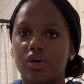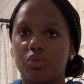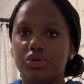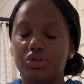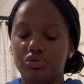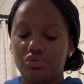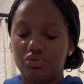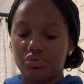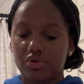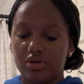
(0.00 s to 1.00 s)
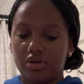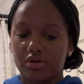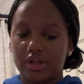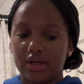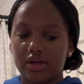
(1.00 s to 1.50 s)
When you're
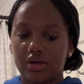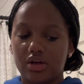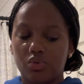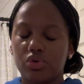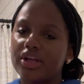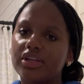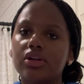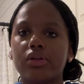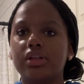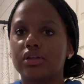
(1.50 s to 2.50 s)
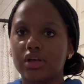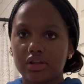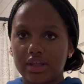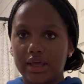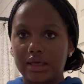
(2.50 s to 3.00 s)
like, well, I did all these good
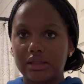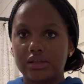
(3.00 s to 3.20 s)
things,